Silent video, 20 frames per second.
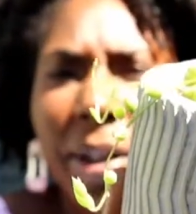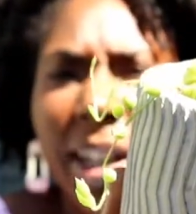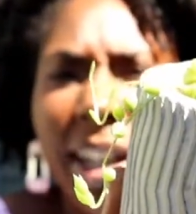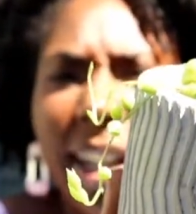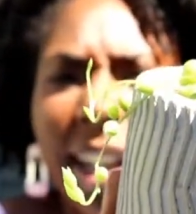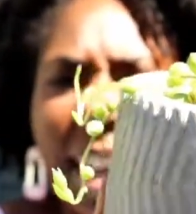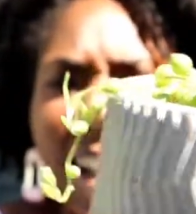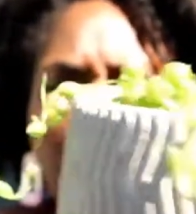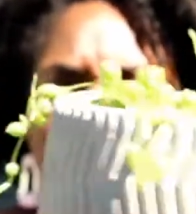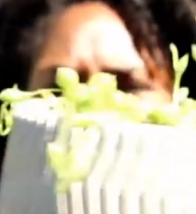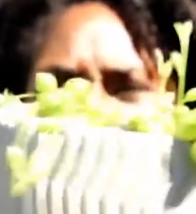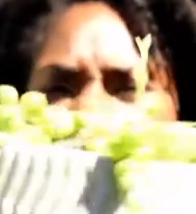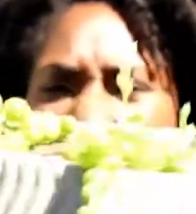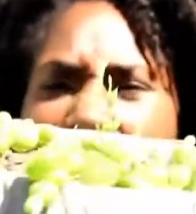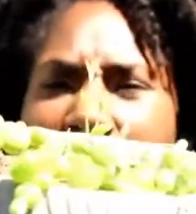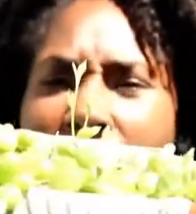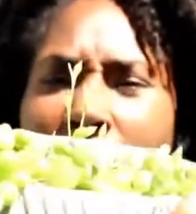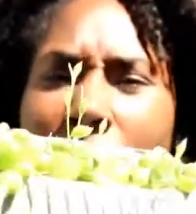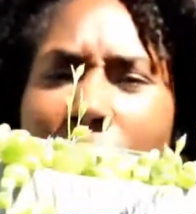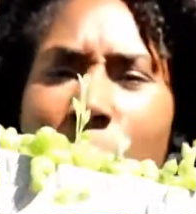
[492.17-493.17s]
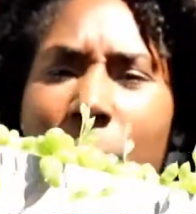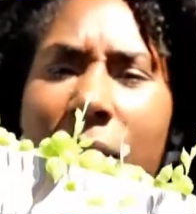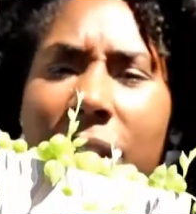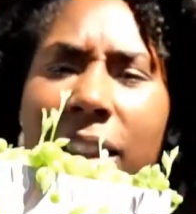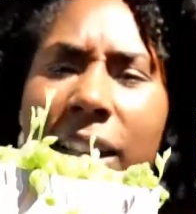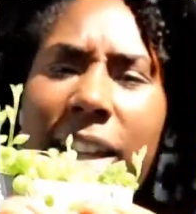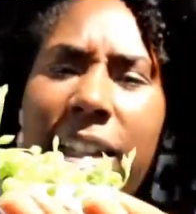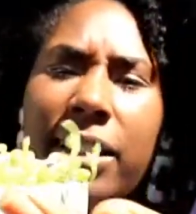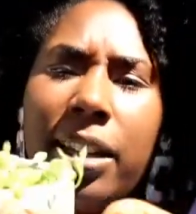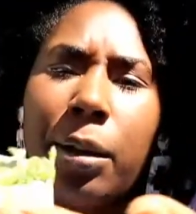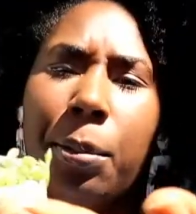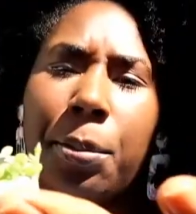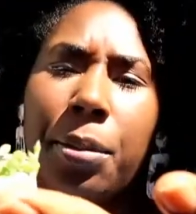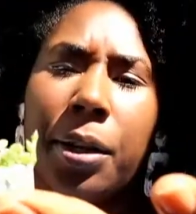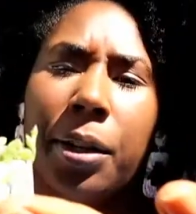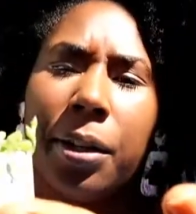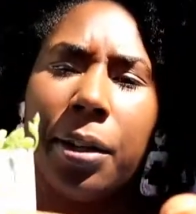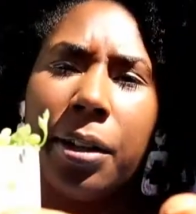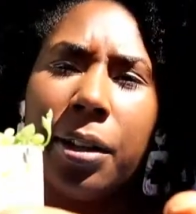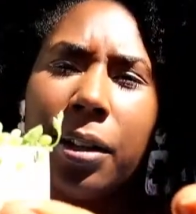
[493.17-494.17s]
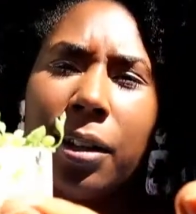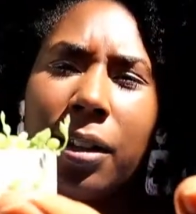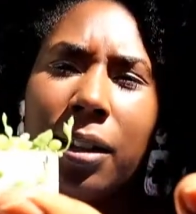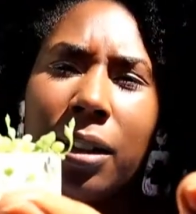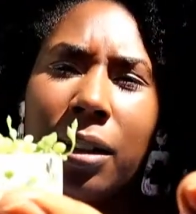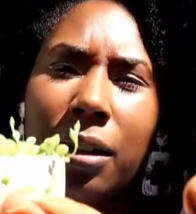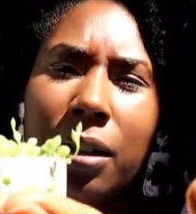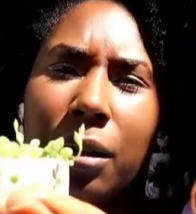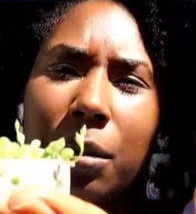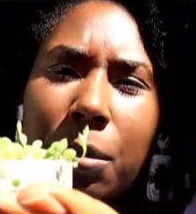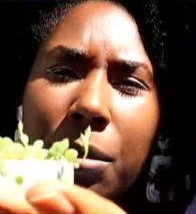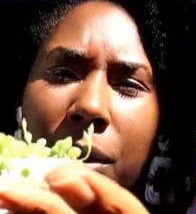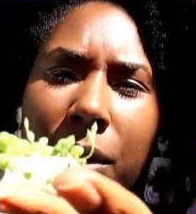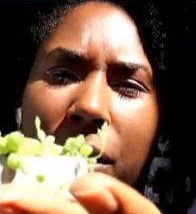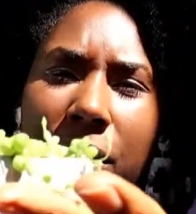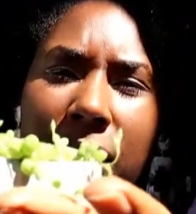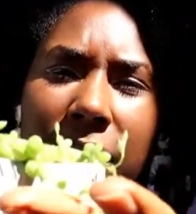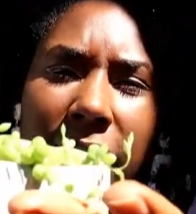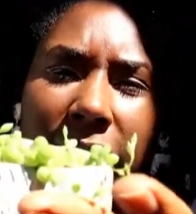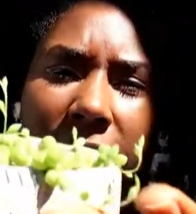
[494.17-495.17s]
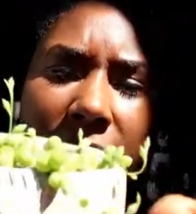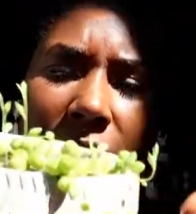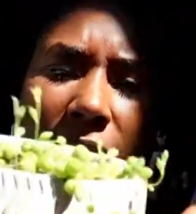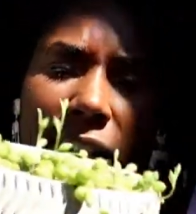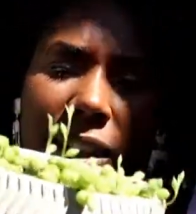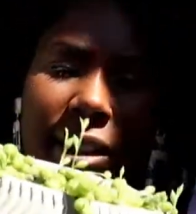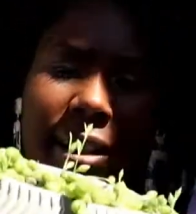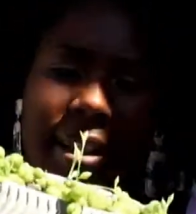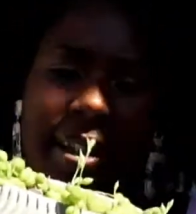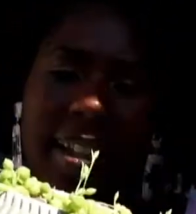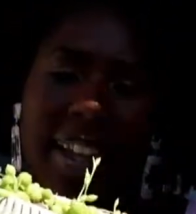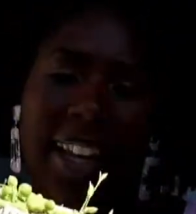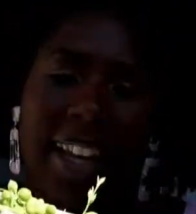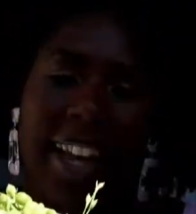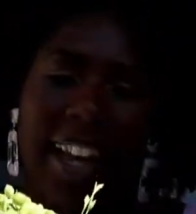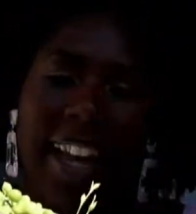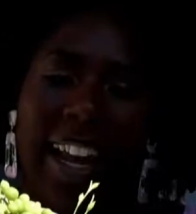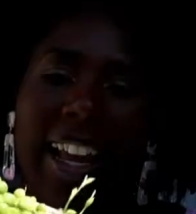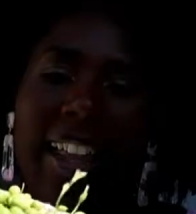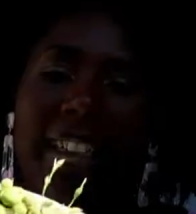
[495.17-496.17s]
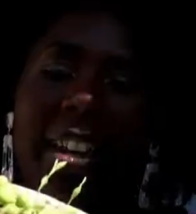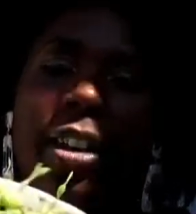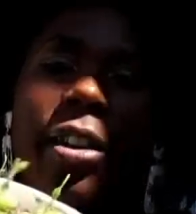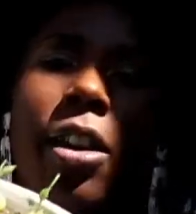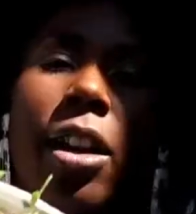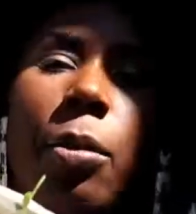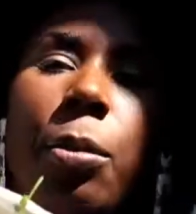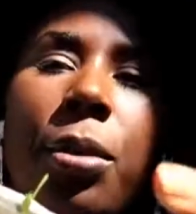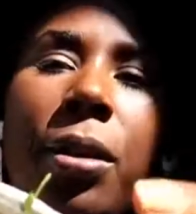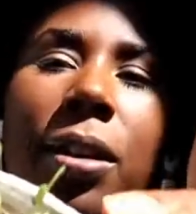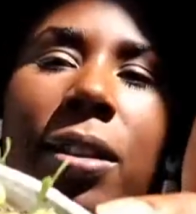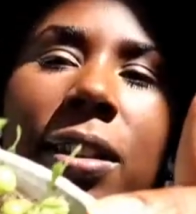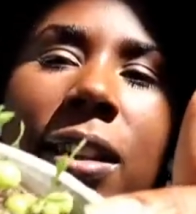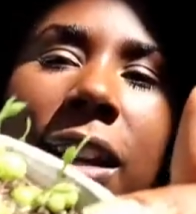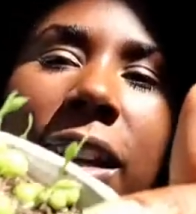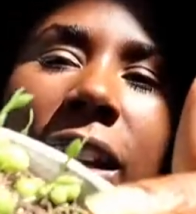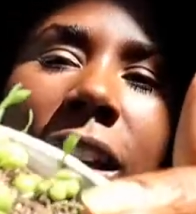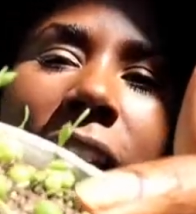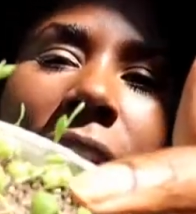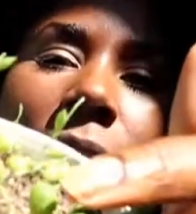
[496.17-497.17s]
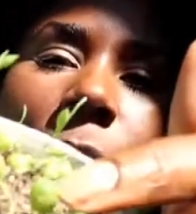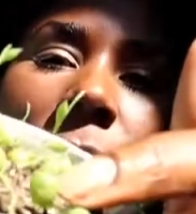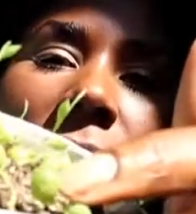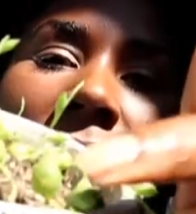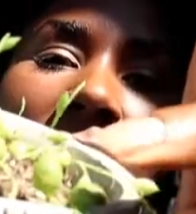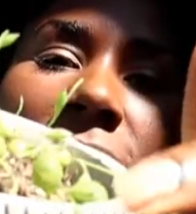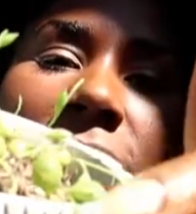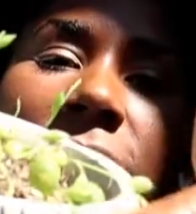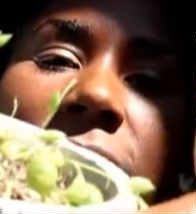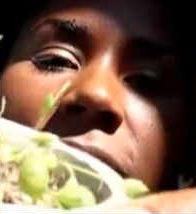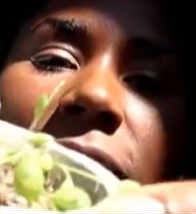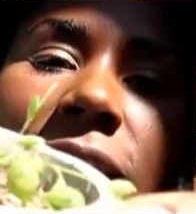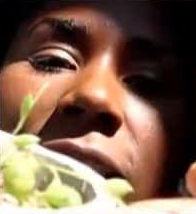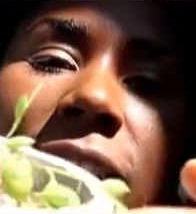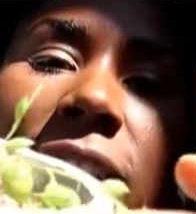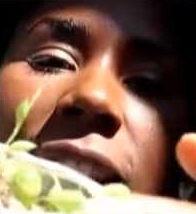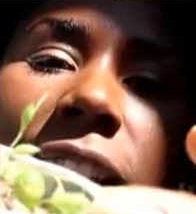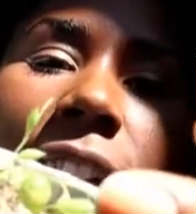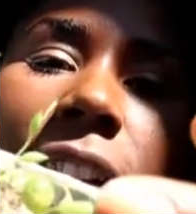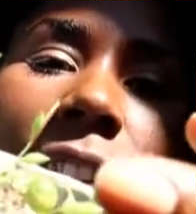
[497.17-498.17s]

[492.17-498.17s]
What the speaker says: pretty color. But these are pearl succulents, and they're called pearl succulents because there's these